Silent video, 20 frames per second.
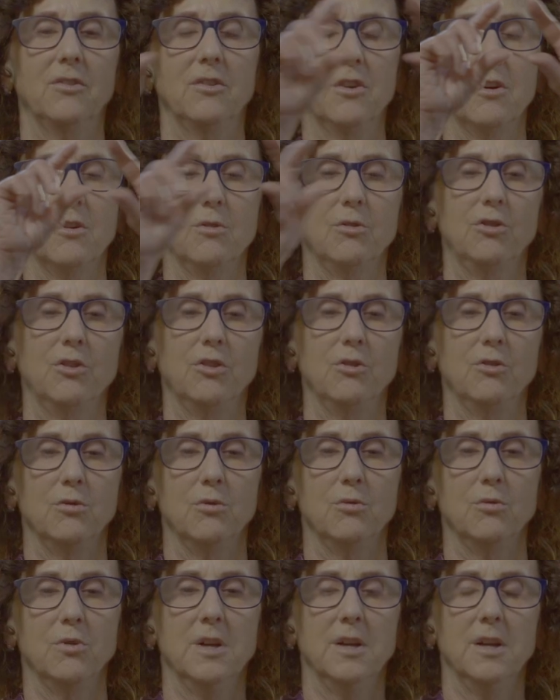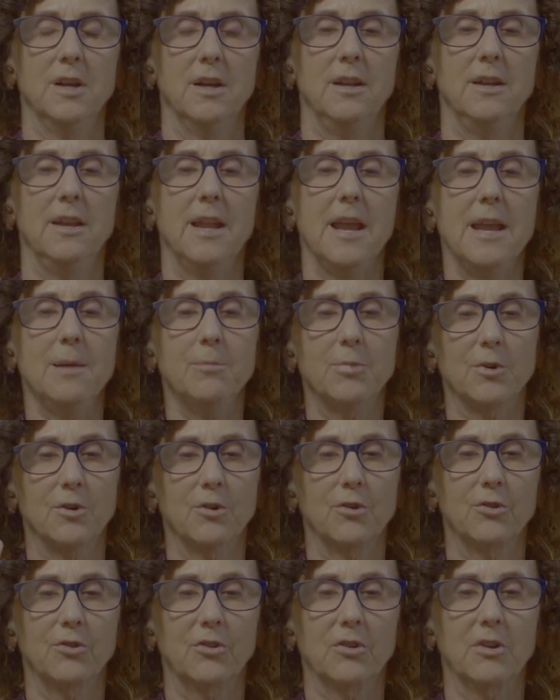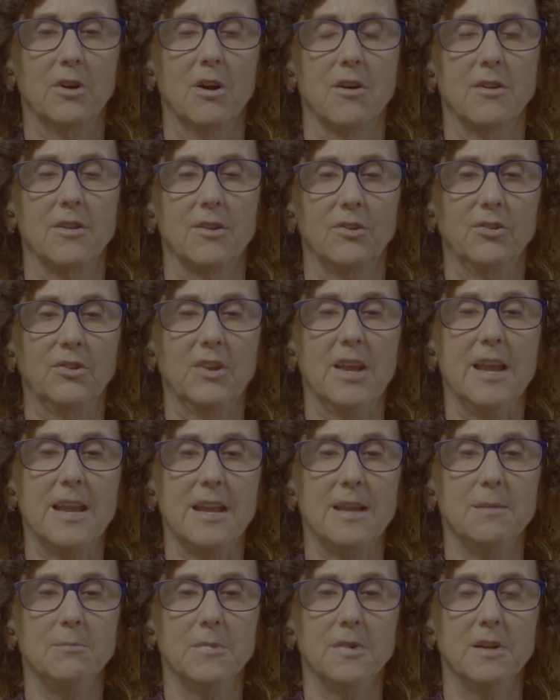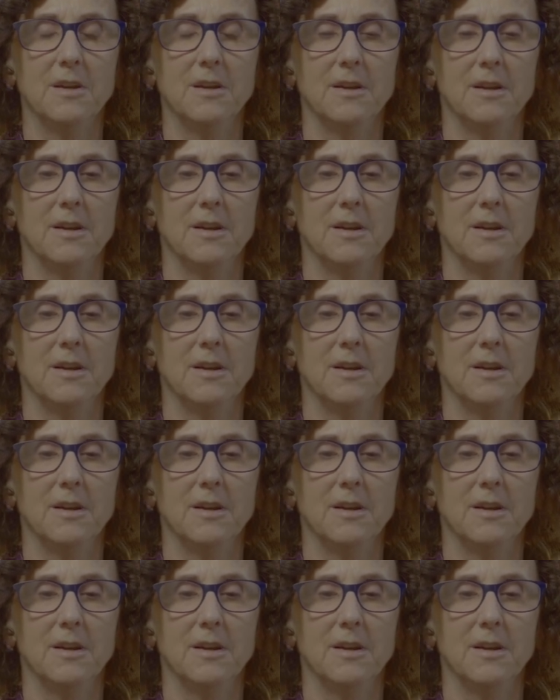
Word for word: no two neighbors are the same,